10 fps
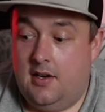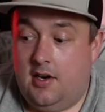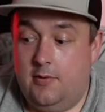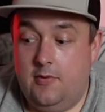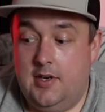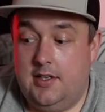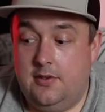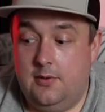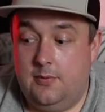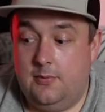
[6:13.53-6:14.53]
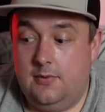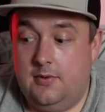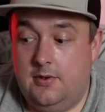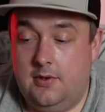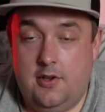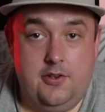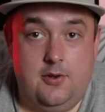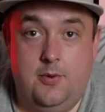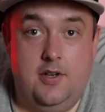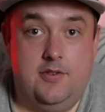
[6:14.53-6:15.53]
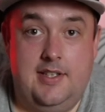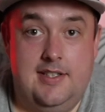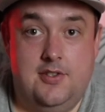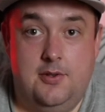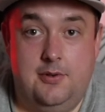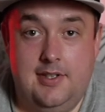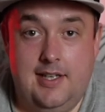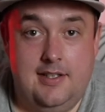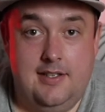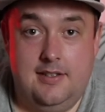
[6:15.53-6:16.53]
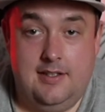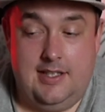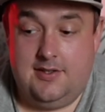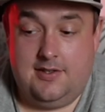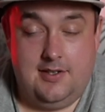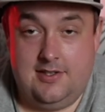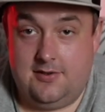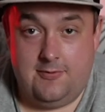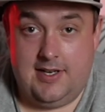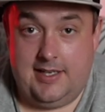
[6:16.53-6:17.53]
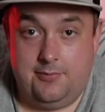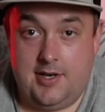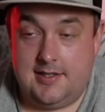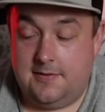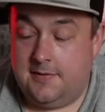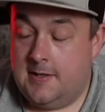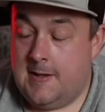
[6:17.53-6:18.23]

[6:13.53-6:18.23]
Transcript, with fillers: I really do like the work that he's doing, and it he's, he's just really impressive.